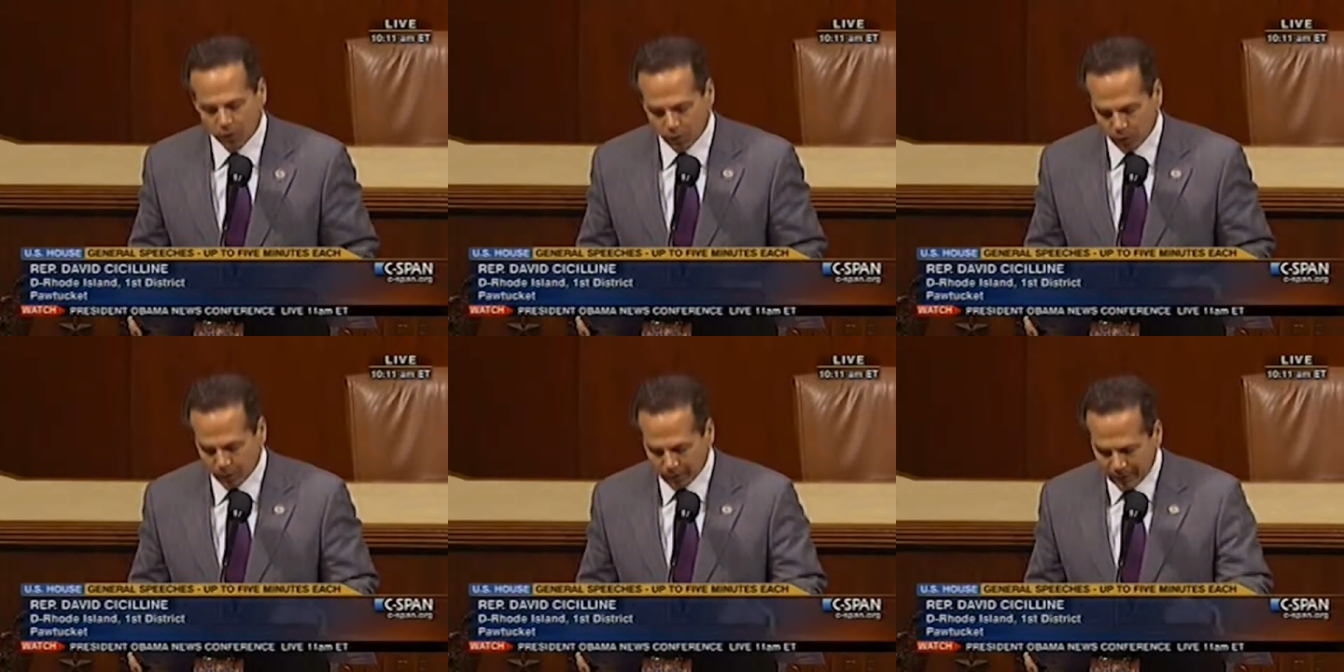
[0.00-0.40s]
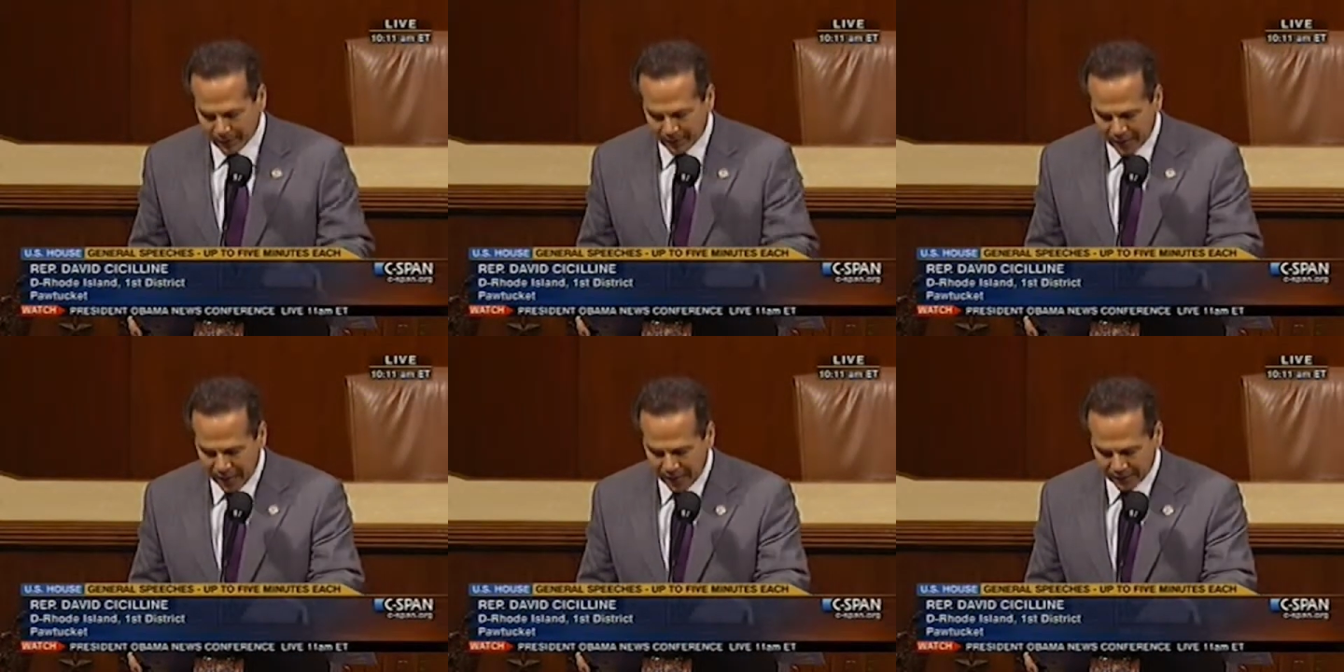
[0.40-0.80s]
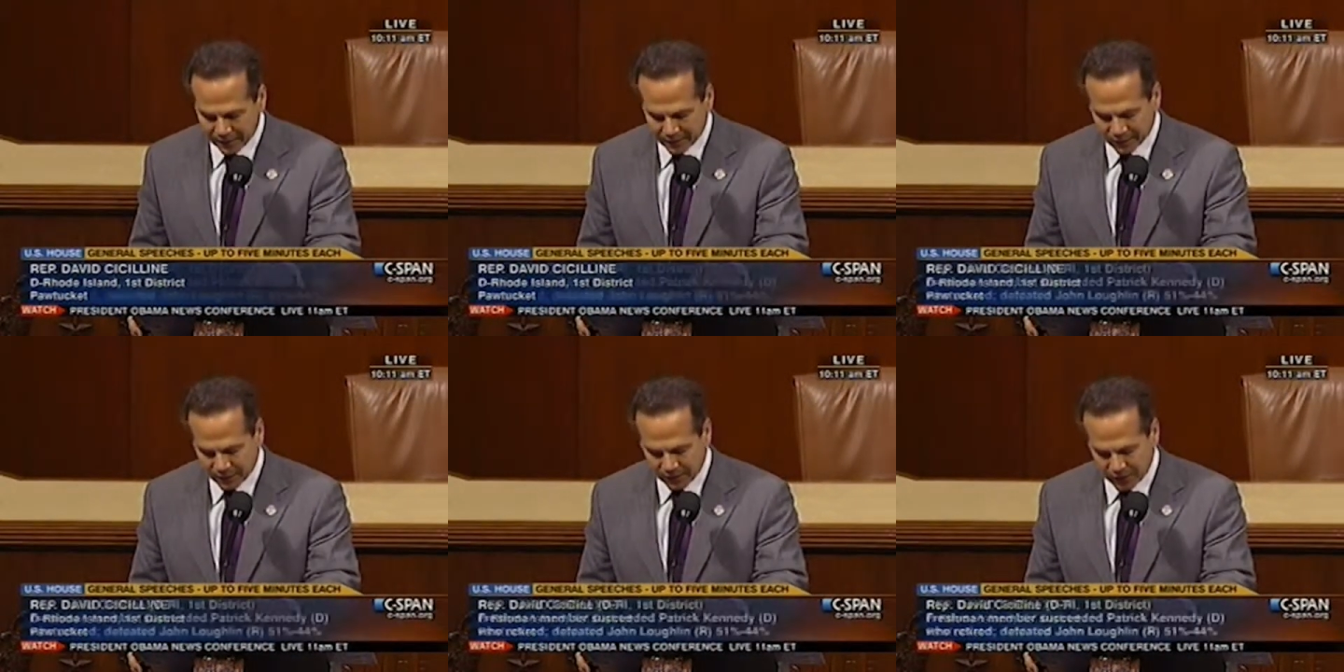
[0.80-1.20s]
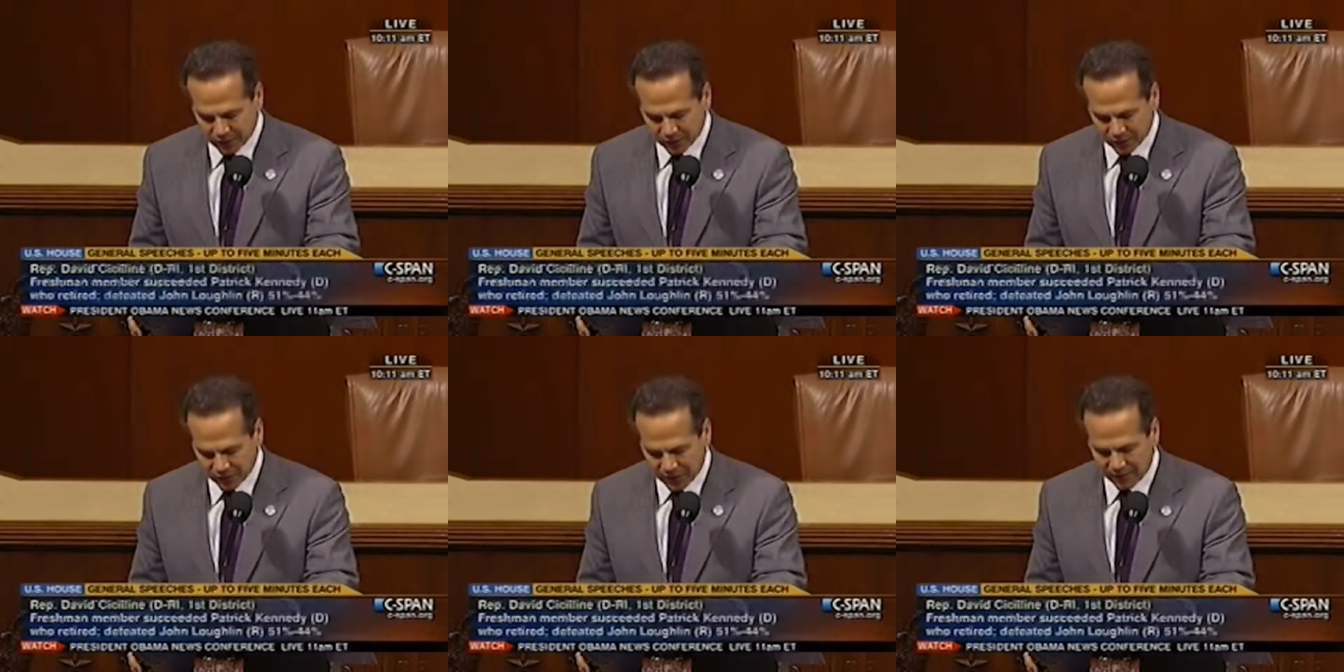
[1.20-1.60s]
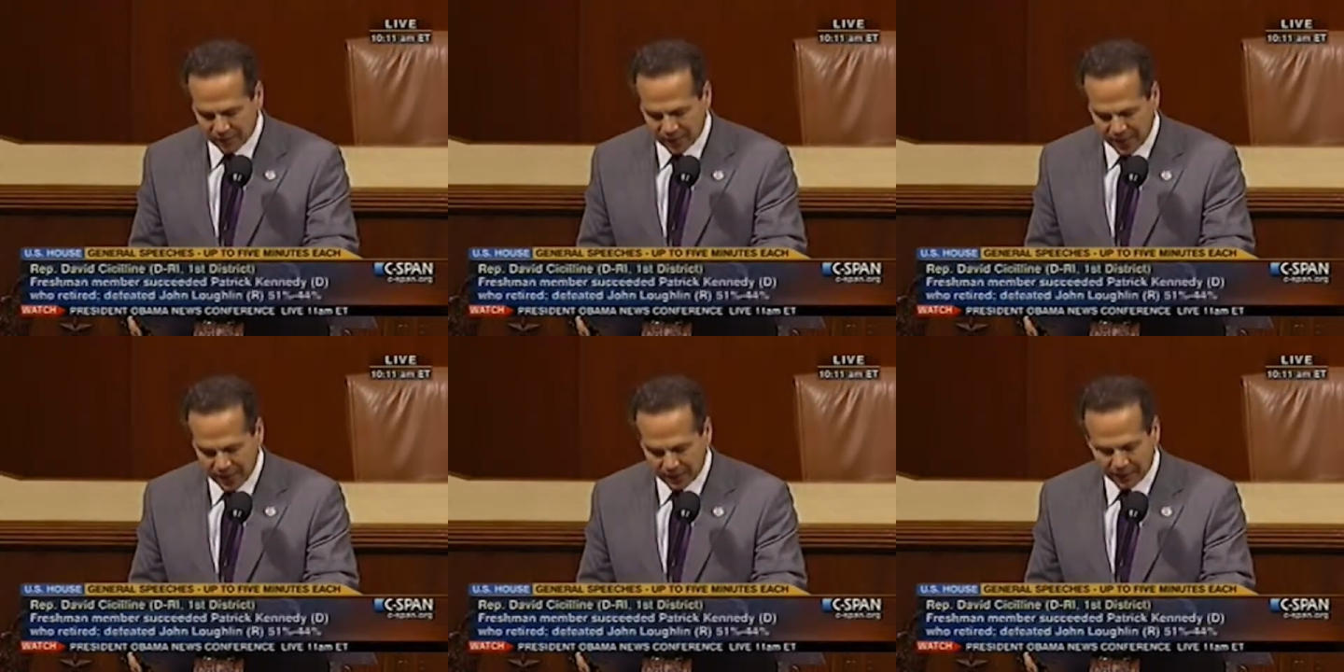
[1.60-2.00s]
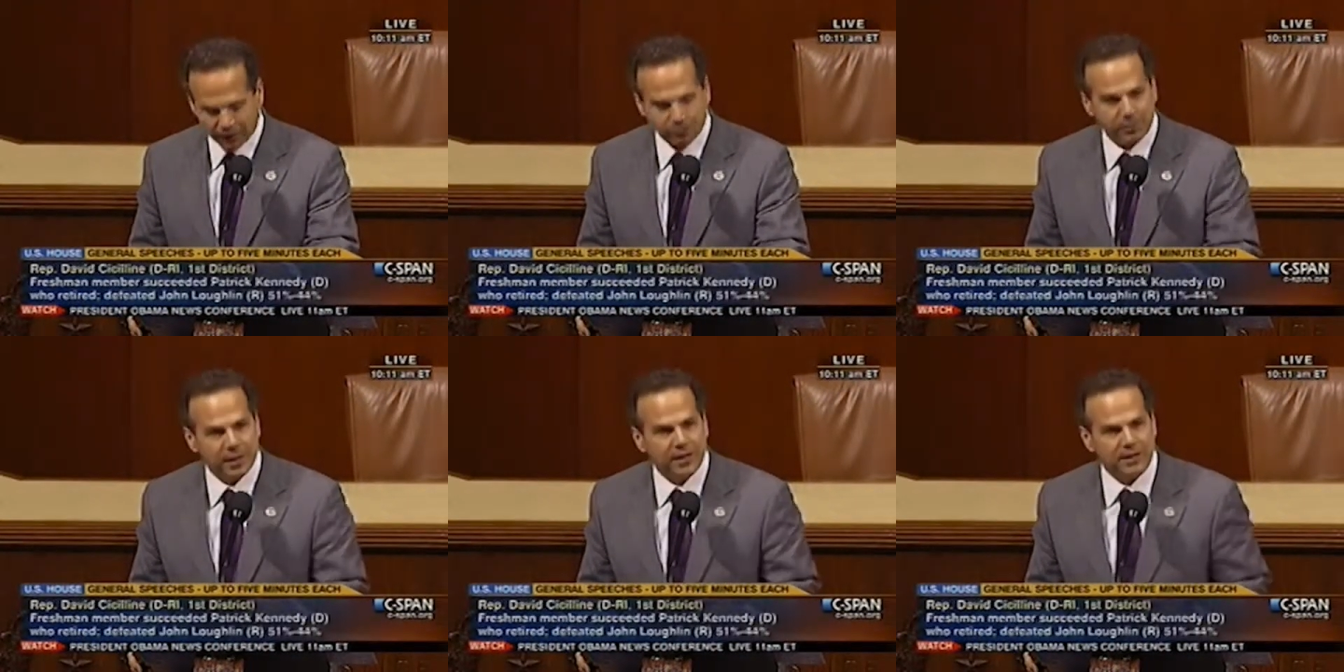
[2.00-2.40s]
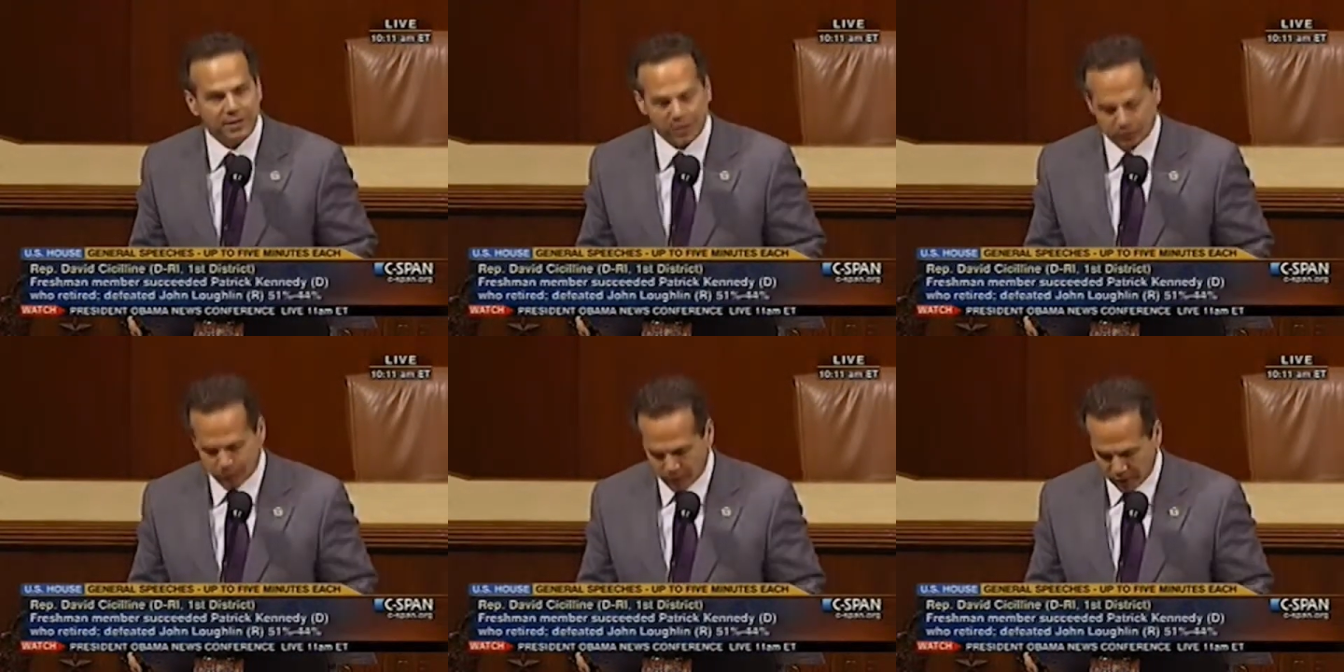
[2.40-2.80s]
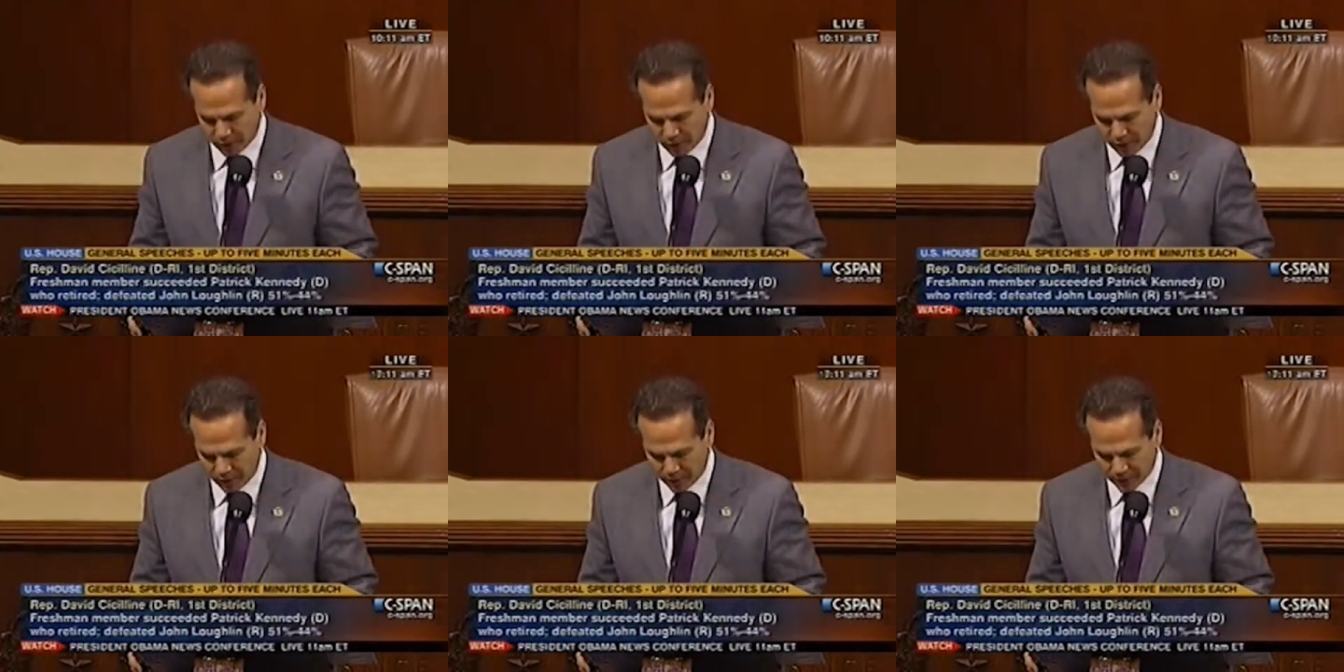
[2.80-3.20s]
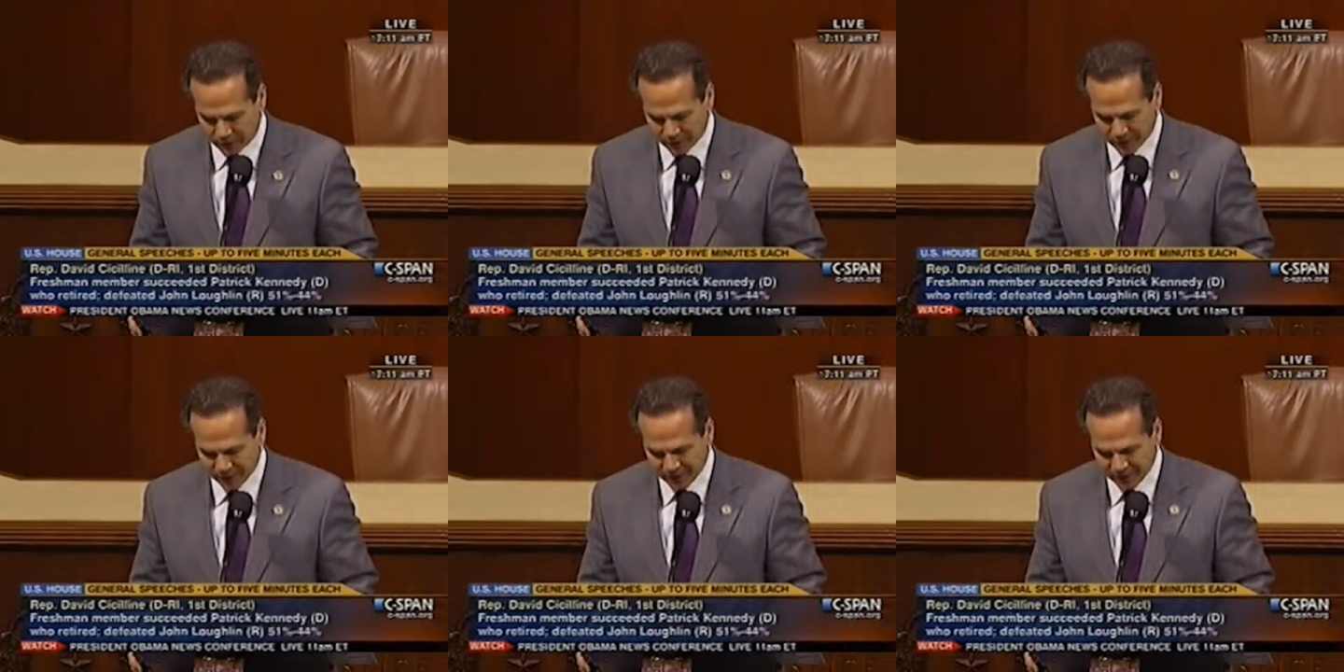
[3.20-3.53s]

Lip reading: where my colleagues on the other side of the aisle have placed their priorities.